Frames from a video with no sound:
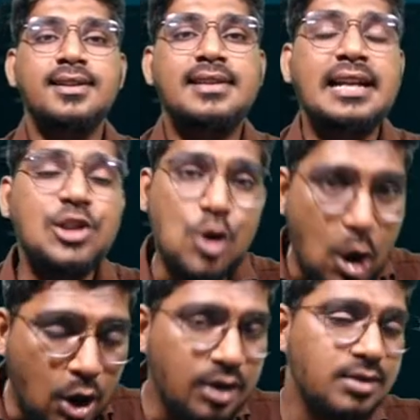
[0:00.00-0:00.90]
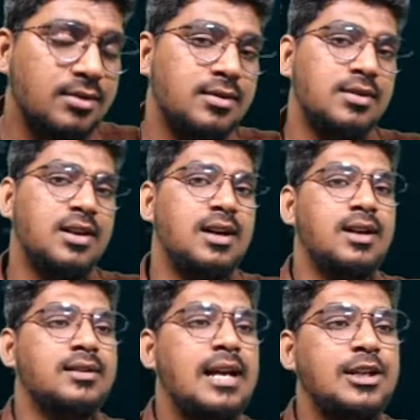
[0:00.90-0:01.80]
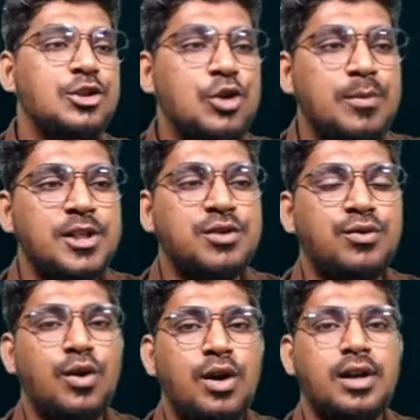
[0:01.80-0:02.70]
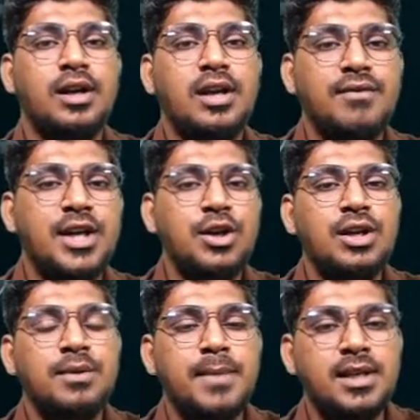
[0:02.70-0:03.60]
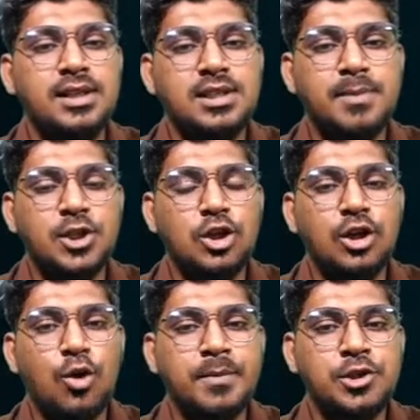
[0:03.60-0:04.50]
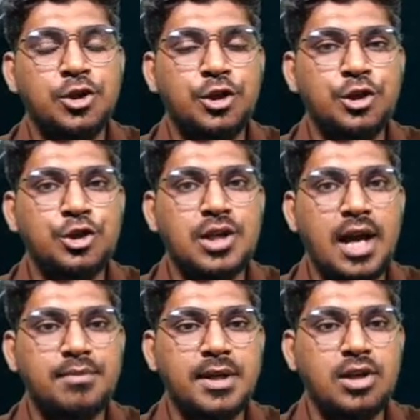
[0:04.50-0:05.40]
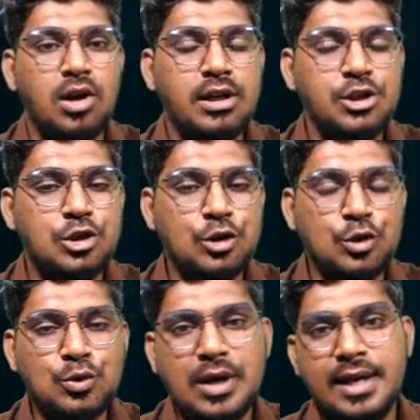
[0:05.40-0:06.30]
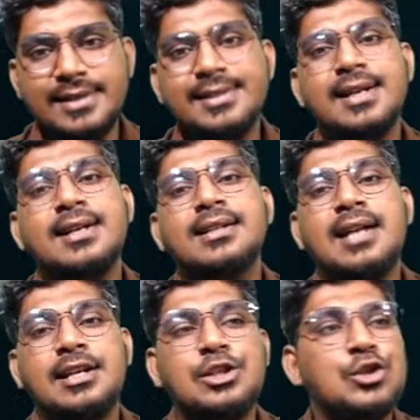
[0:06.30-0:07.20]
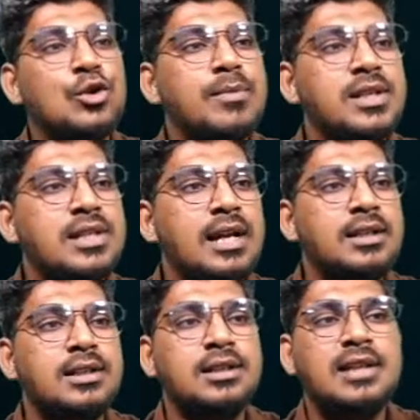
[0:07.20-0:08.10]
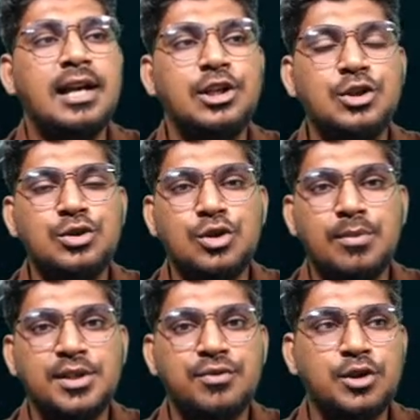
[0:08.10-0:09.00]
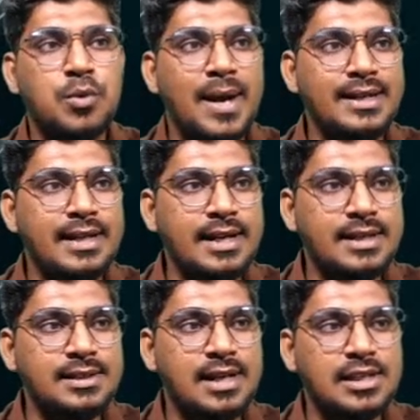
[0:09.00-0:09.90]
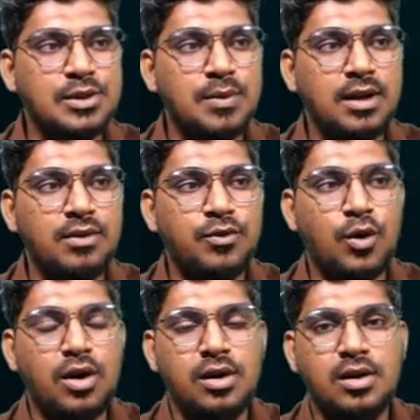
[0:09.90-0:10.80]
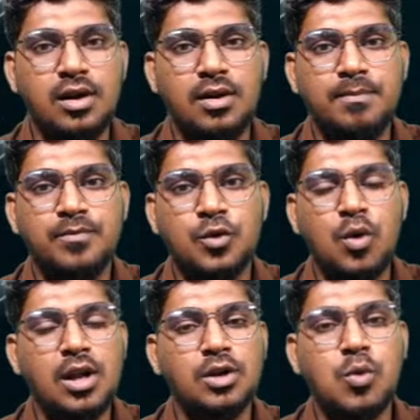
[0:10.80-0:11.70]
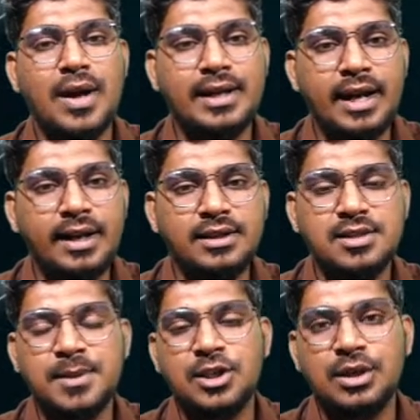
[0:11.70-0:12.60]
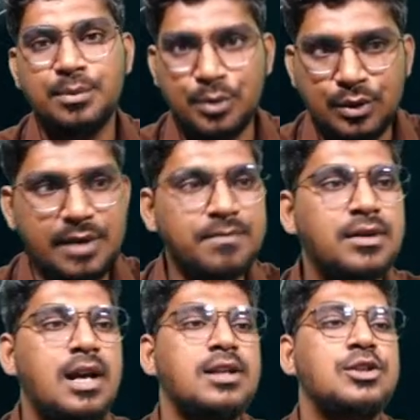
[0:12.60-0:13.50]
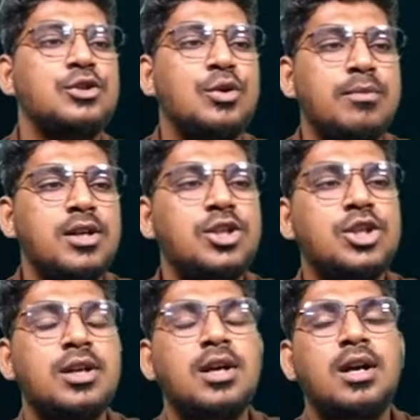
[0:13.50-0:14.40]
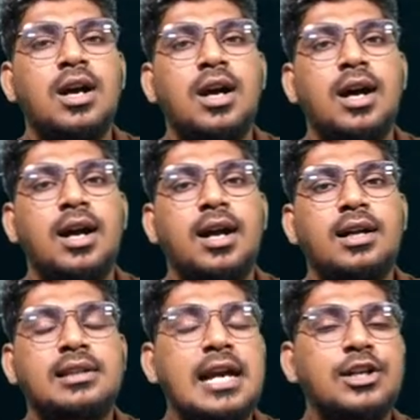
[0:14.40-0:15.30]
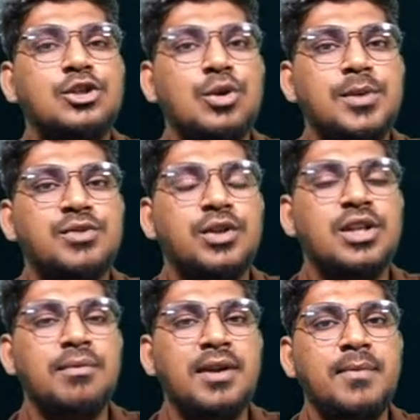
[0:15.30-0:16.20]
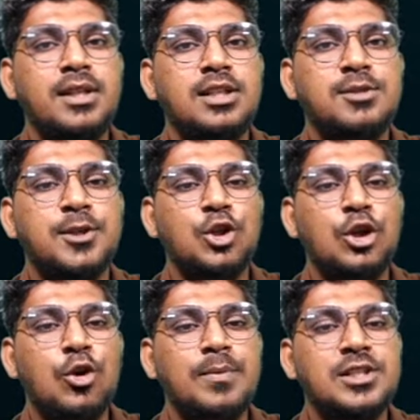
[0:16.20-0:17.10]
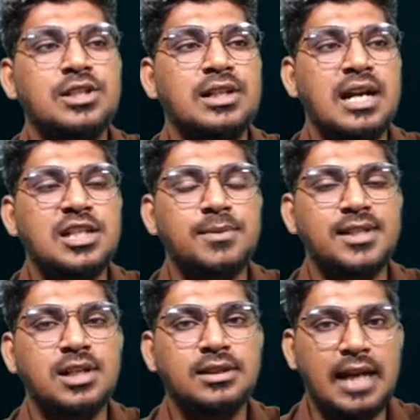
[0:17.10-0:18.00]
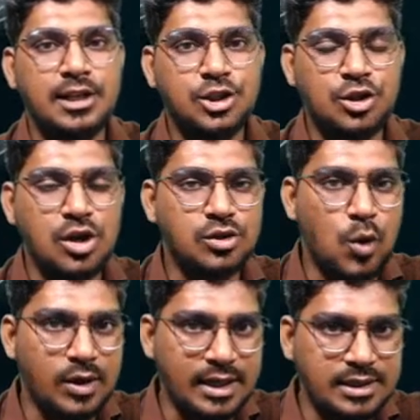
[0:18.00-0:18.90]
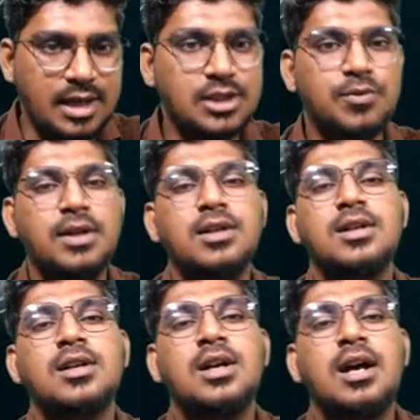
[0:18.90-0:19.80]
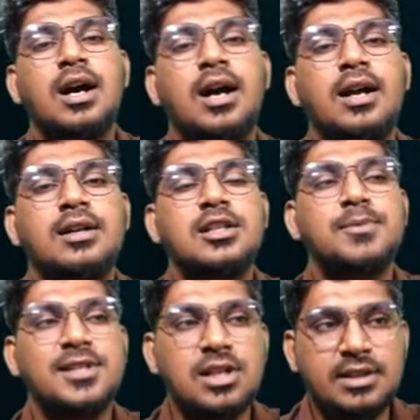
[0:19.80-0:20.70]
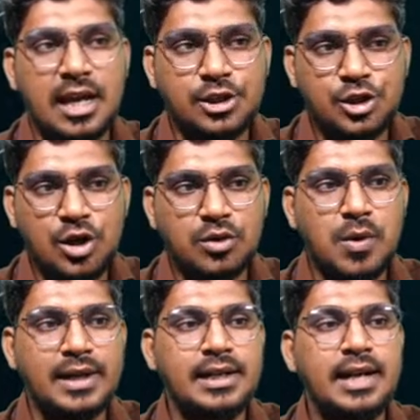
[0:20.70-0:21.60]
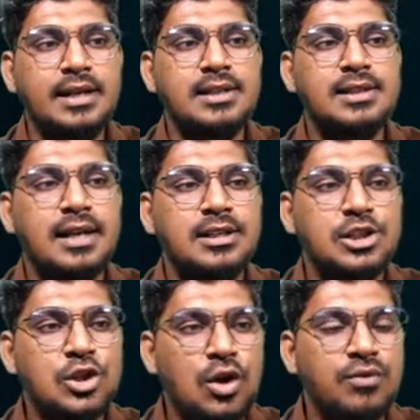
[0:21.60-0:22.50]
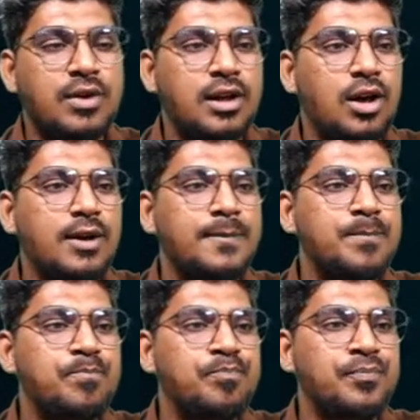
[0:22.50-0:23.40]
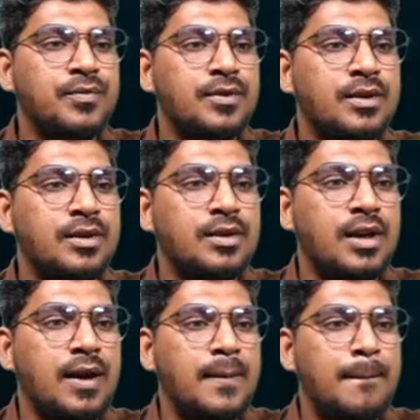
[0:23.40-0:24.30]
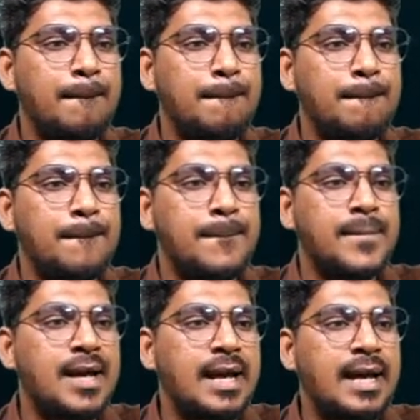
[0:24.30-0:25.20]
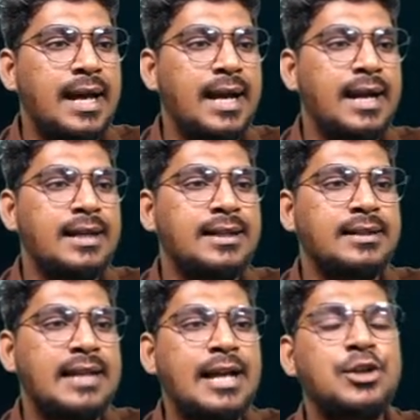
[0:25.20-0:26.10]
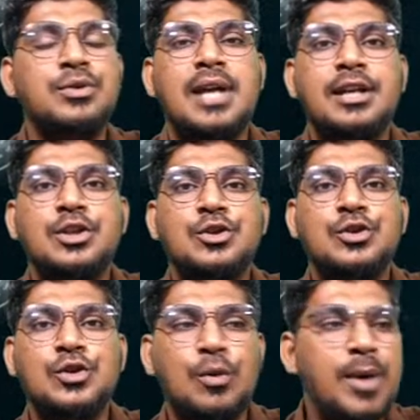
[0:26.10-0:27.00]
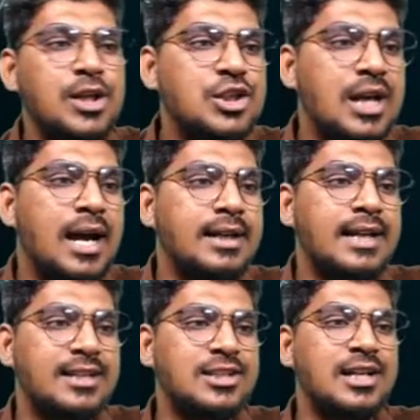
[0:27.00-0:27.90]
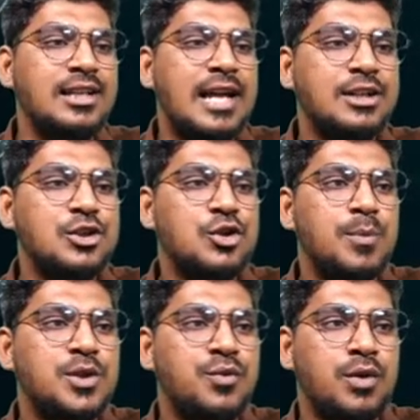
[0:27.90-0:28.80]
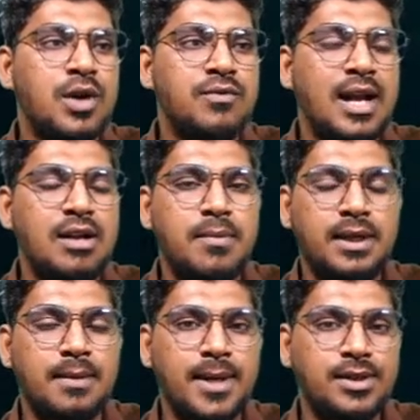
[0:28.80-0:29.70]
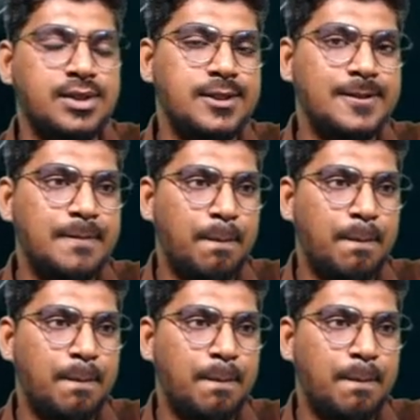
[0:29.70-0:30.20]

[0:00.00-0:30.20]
Thank you all. Thank you so much for giving me this particular opportunity to share my knowledge to you guys. Thank you so much, and thank you so much for the coordinators as well for who are coordinating this particular program. Thank you so much, and thank you so much for giving me this particular opportunity. And special thanks to your college as well, and a special thanks to your coordinators and staff and all. Okay. And thank you so much. And XTD, thank you so much for your valuable comments.